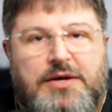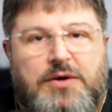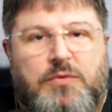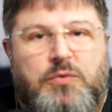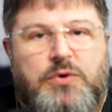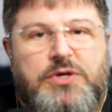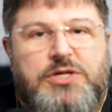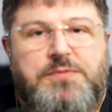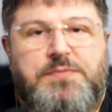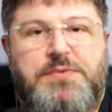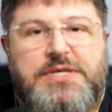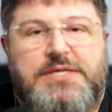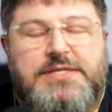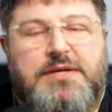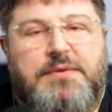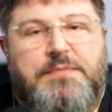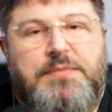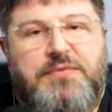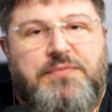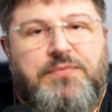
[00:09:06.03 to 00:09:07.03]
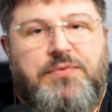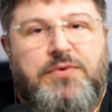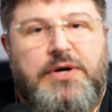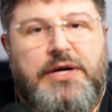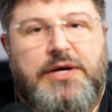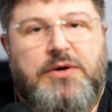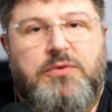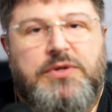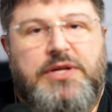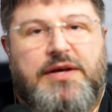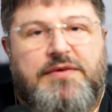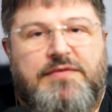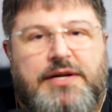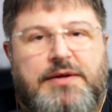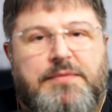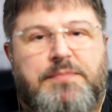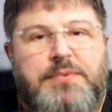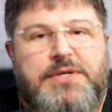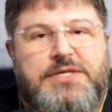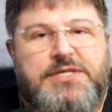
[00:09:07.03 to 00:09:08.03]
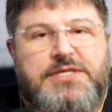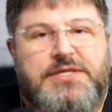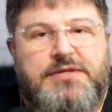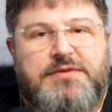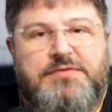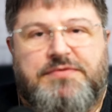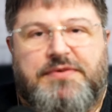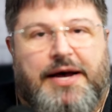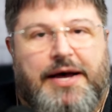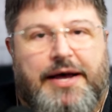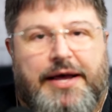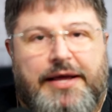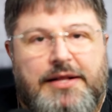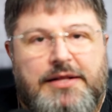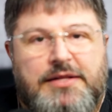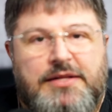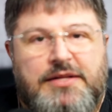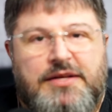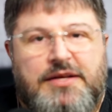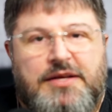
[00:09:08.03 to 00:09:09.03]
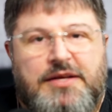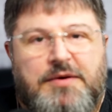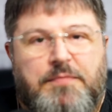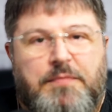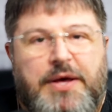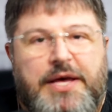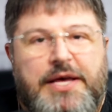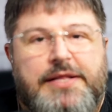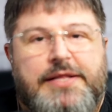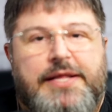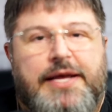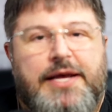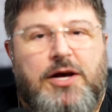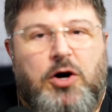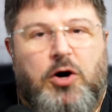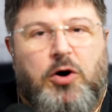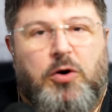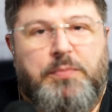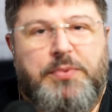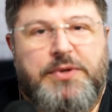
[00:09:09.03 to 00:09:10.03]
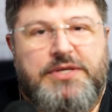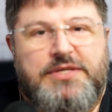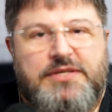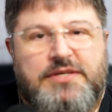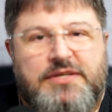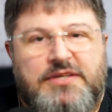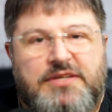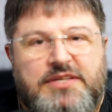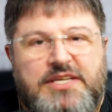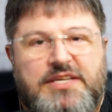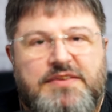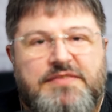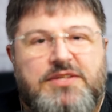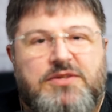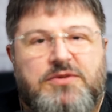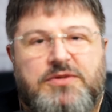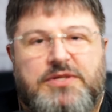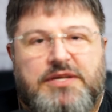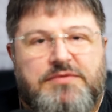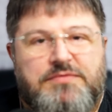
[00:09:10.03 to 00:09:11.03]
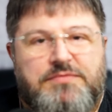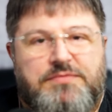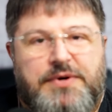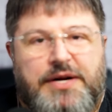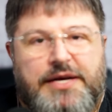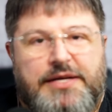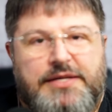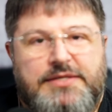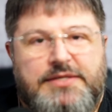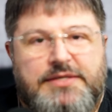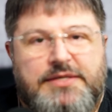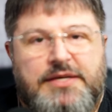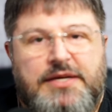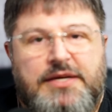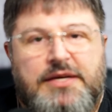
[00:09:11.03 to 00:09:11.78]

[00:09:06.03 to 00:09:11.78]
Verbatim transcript: which means that before i could have an mp3 file make 10 copies give it to 10 friends